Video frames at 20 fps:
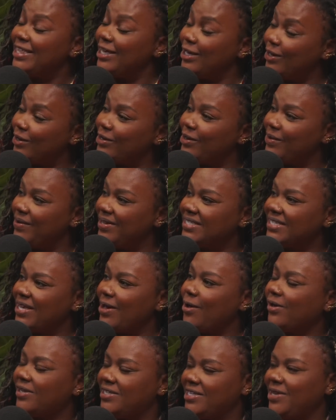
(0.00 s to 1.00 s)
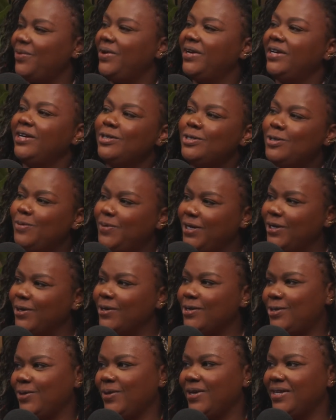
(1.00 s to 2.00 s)
think you can always go, because I wanted it to be
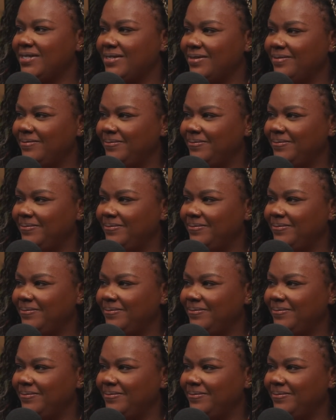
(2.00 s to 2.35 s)
your choice.